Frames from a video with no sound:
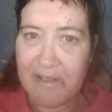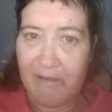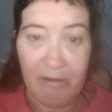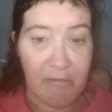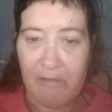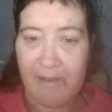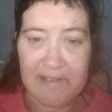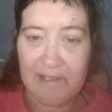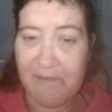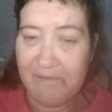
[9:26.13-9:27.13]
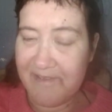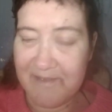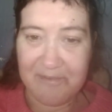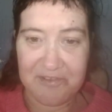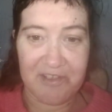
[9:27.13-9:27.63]
not going to rattle on
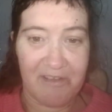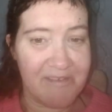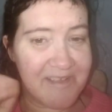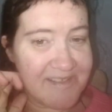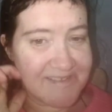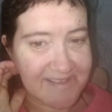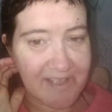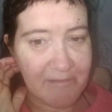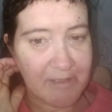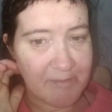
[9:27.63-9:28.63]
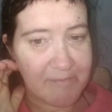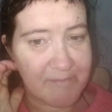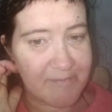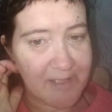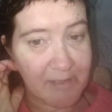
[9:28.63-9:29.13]
for much longer, because I don't want
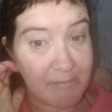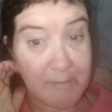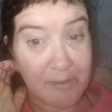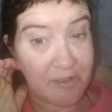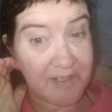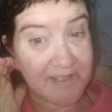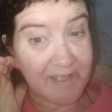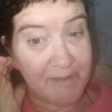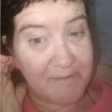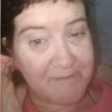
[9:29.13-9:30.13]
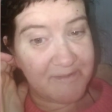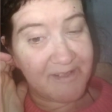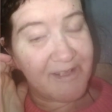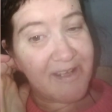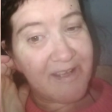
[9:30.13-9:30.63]
to bore you to death.
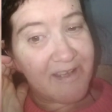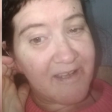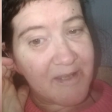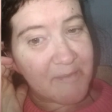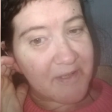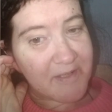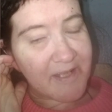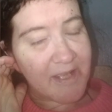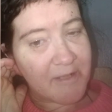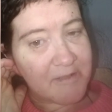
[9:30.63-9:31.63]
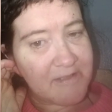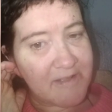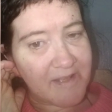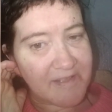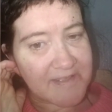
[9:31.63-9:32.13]
But yeah,
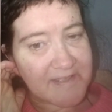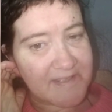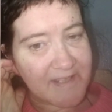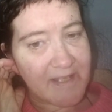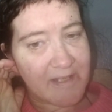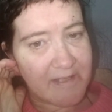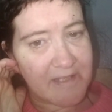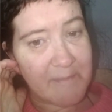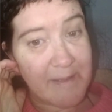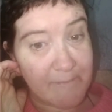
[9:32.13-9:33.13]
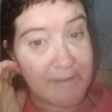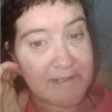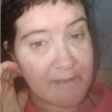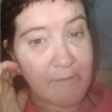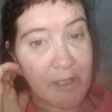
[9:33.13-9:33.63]
that's the main
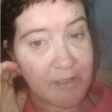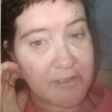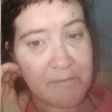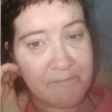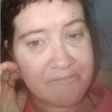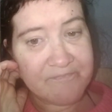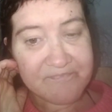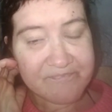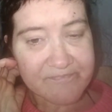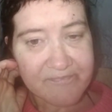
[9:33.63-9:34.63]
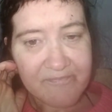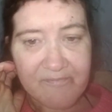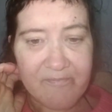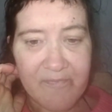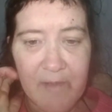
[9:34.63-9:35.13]
things I've learned
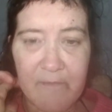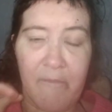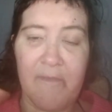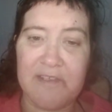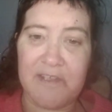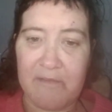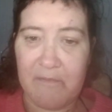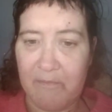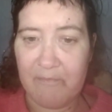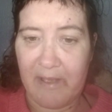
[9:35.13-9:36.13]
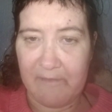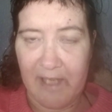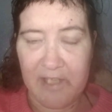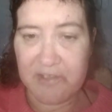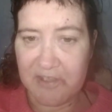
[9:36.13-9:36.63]
from the two bad
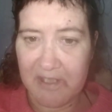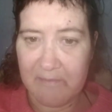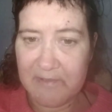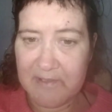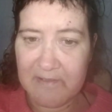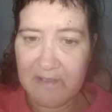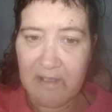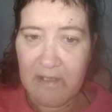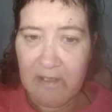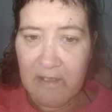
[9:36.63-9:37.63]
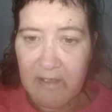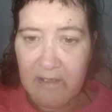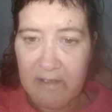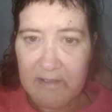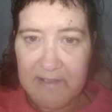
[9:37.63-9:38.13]
relationships.
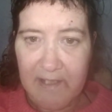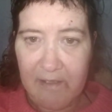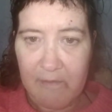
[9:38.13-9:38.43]
I